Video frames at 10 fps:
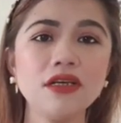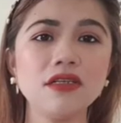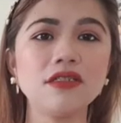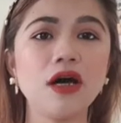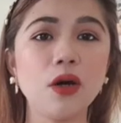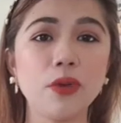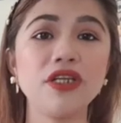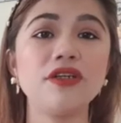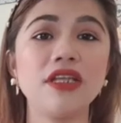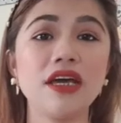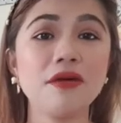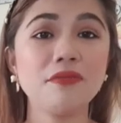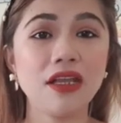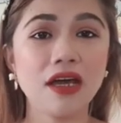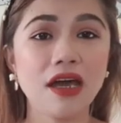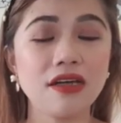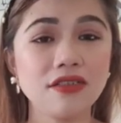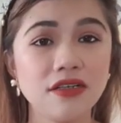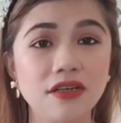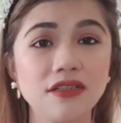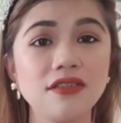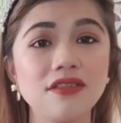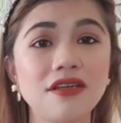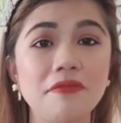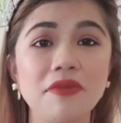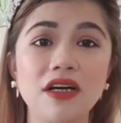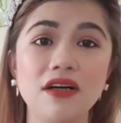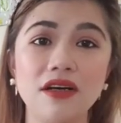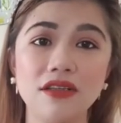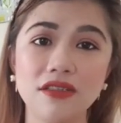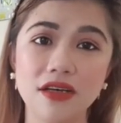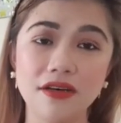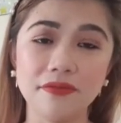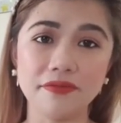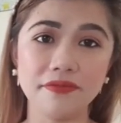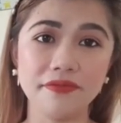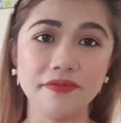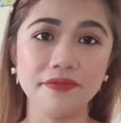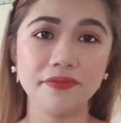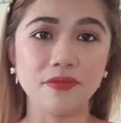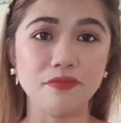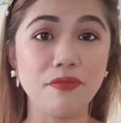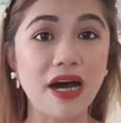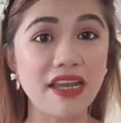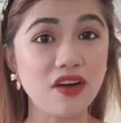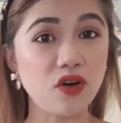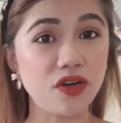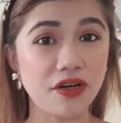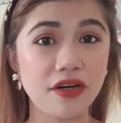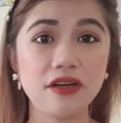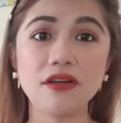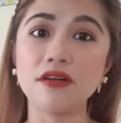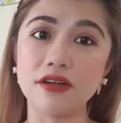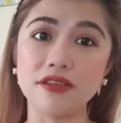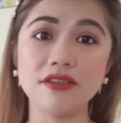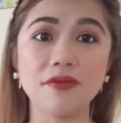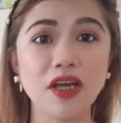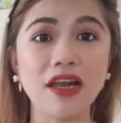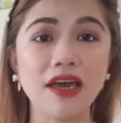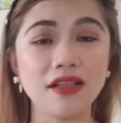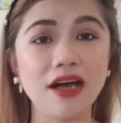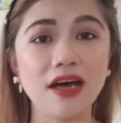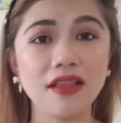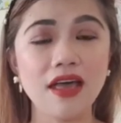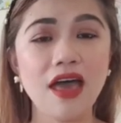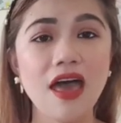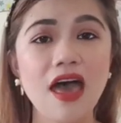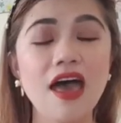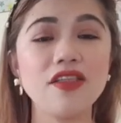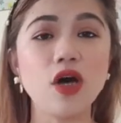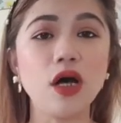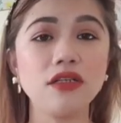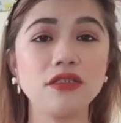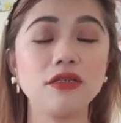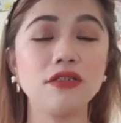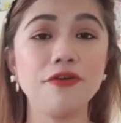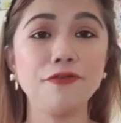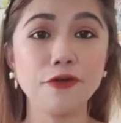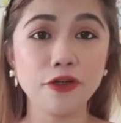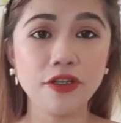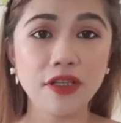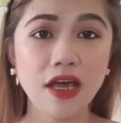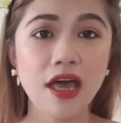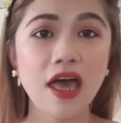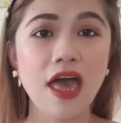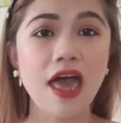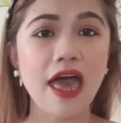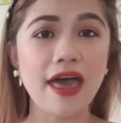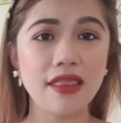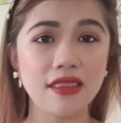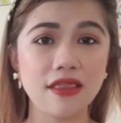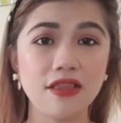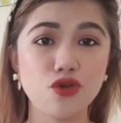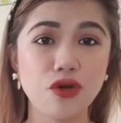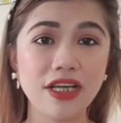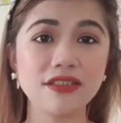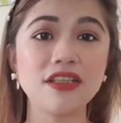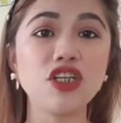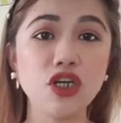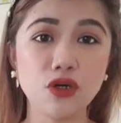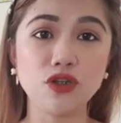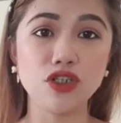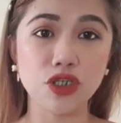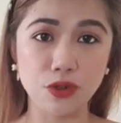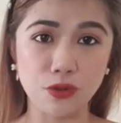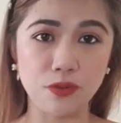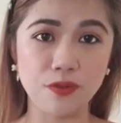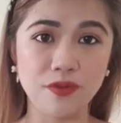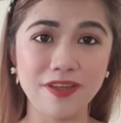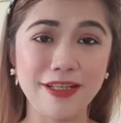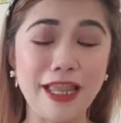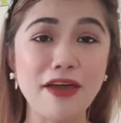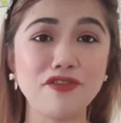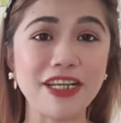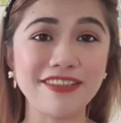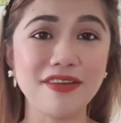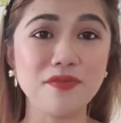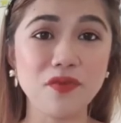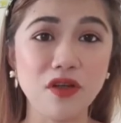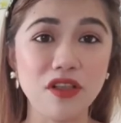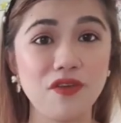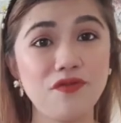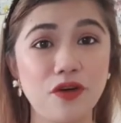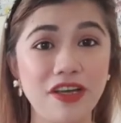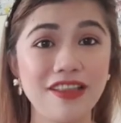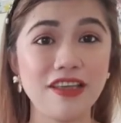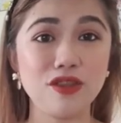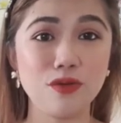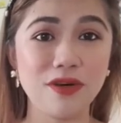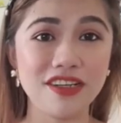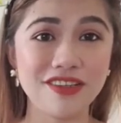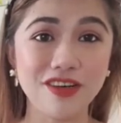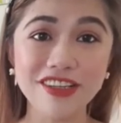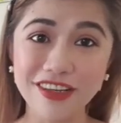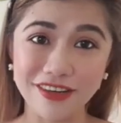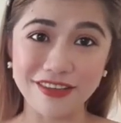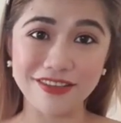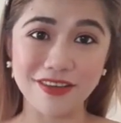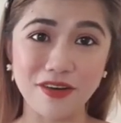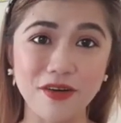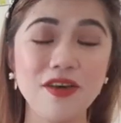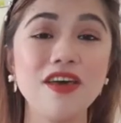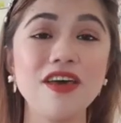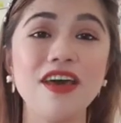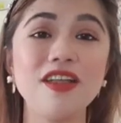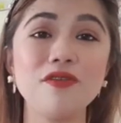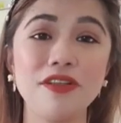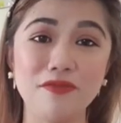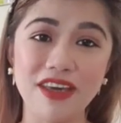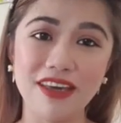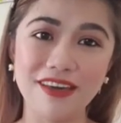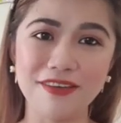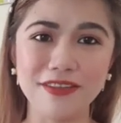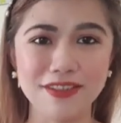So when you're taking medications, some may cause body odor or something like that. And also the food and the drinks that you consume. Like, for example, if you're eating too much onion, so it will make you